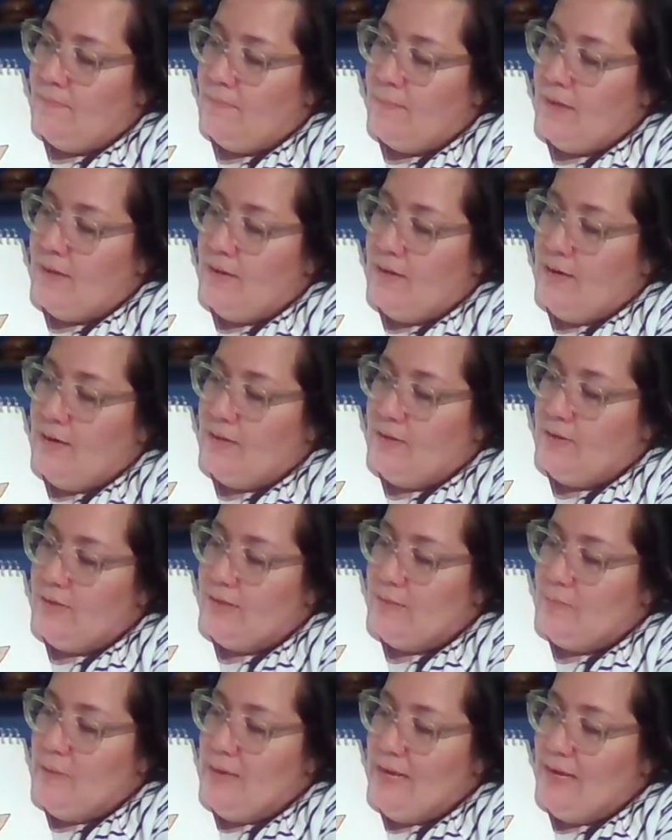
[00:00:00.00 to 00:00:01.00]
And color
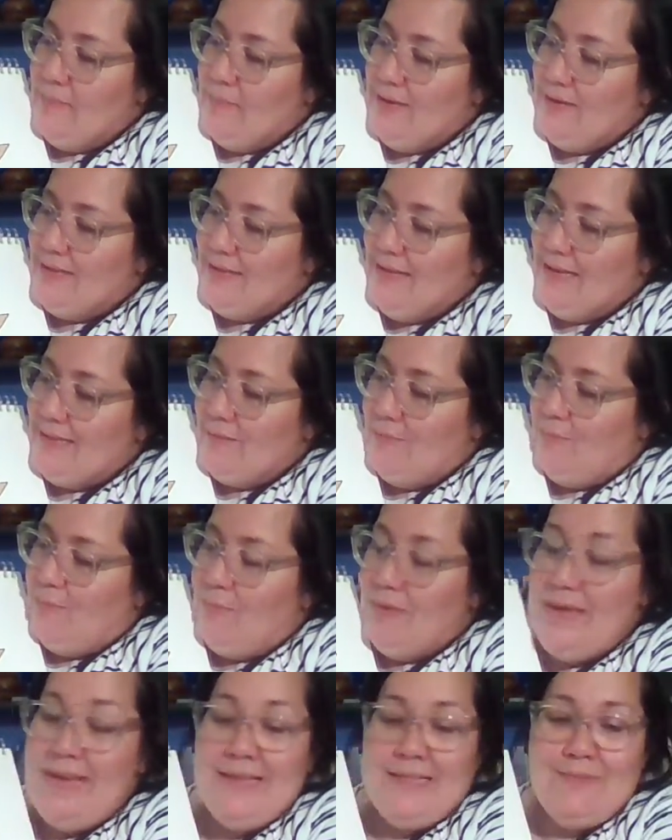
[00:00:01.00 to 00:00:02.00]
his beak because he
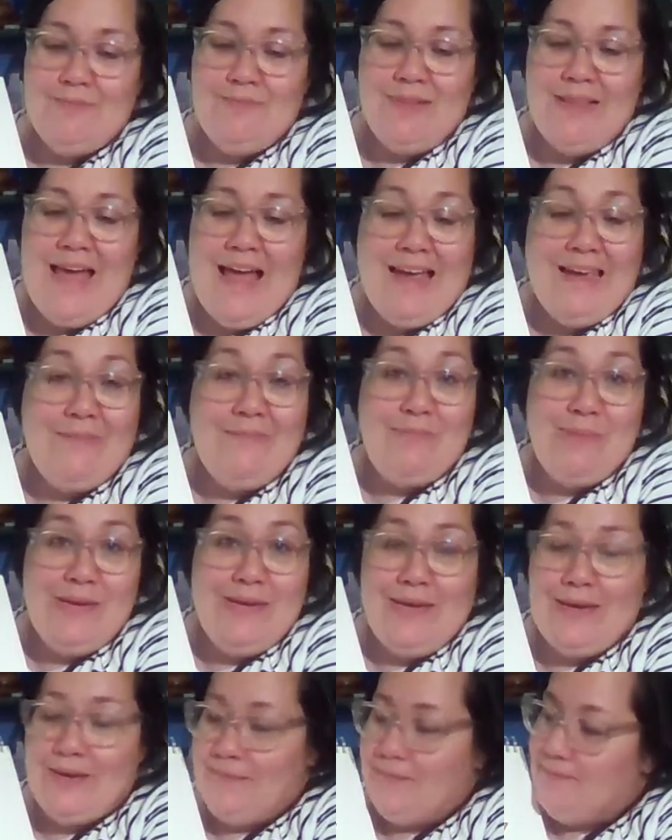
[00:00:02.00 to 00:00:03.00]
has black
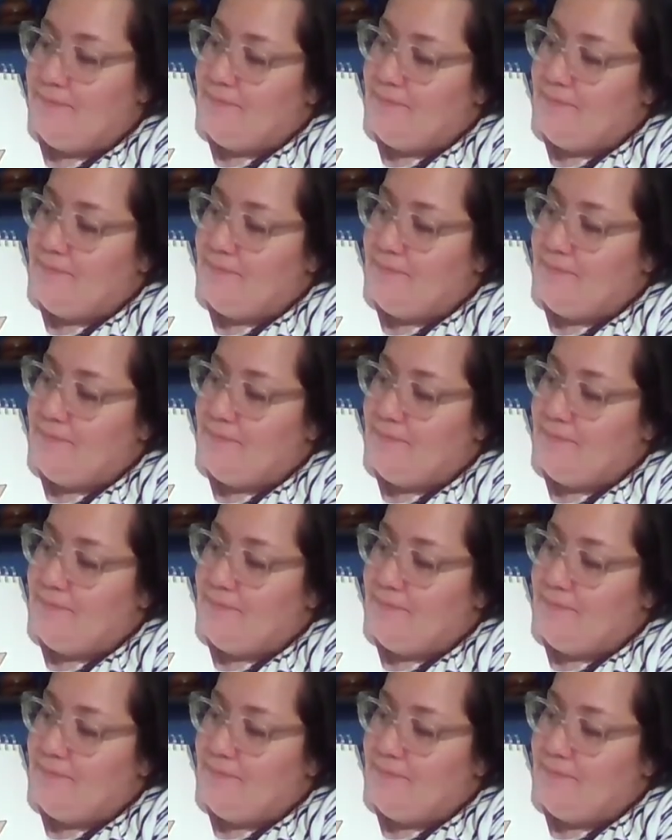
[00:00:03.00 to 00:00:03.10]
beak.